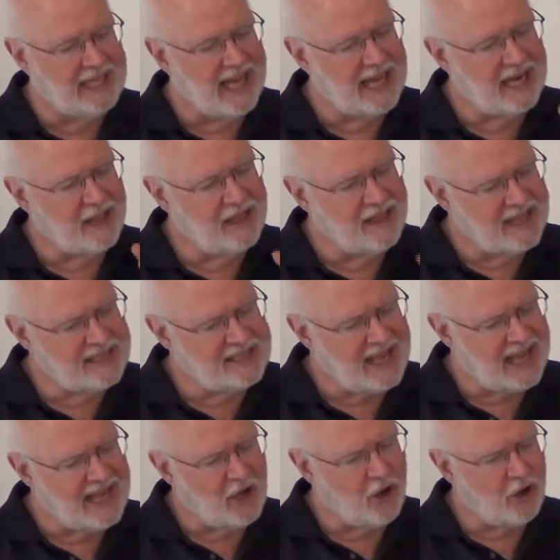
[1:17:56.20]
Yet this
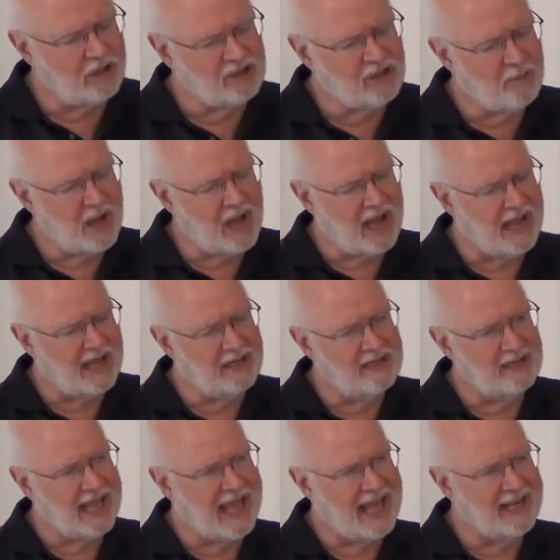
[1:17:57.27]
I call to
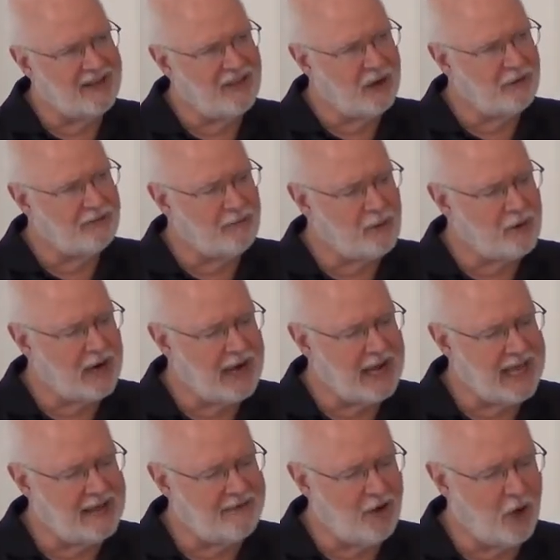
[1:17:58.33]
mind, and therefore
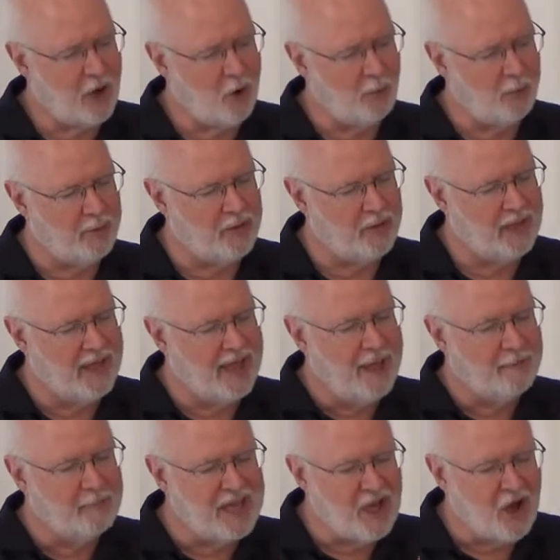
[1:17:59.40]
I have hope.
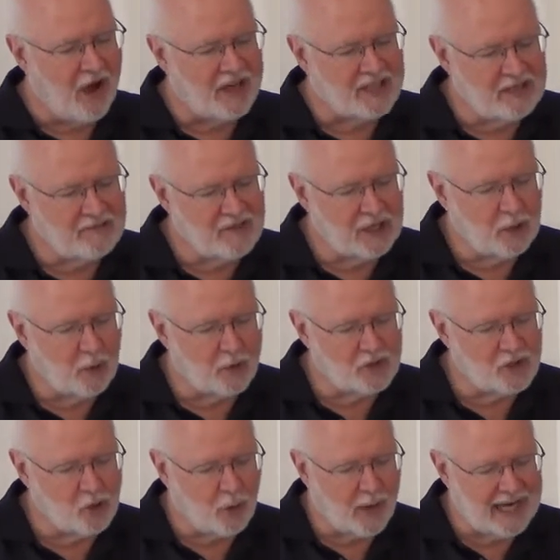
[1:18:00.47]
Because of the
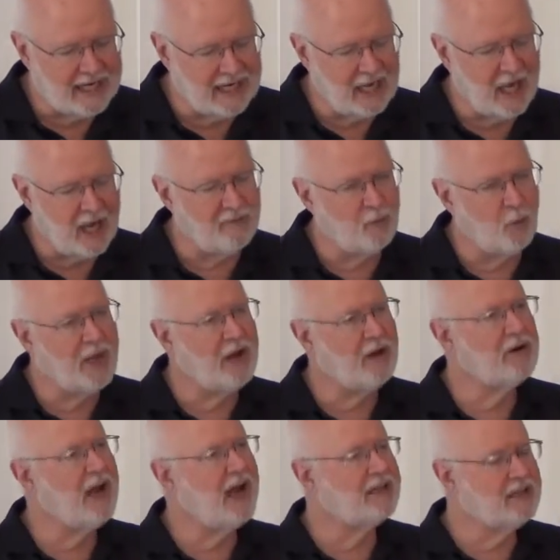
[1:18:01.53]
Lord's great love, we
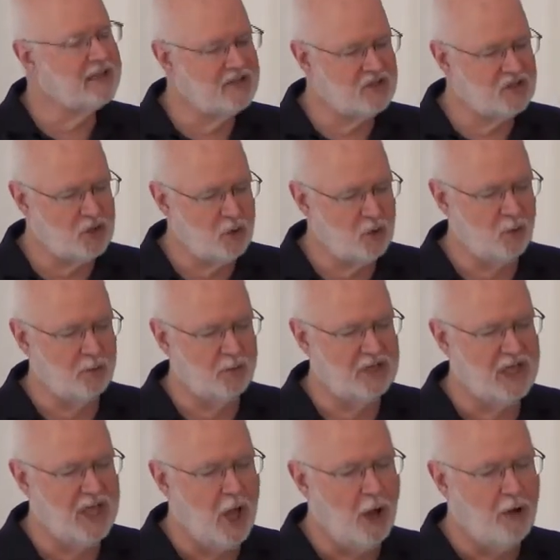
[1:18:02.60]
are not consumed,
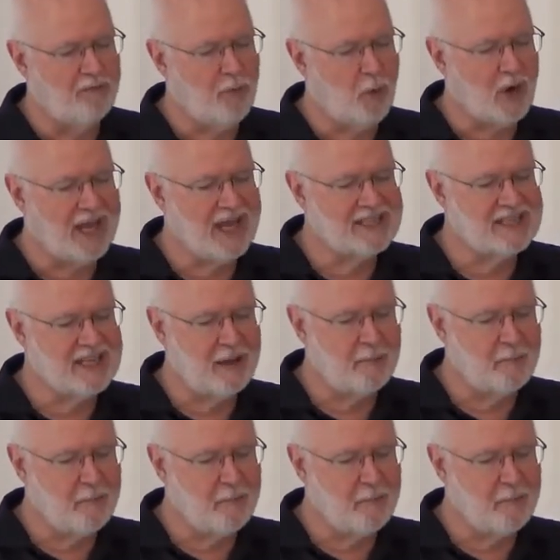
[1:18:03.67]
for his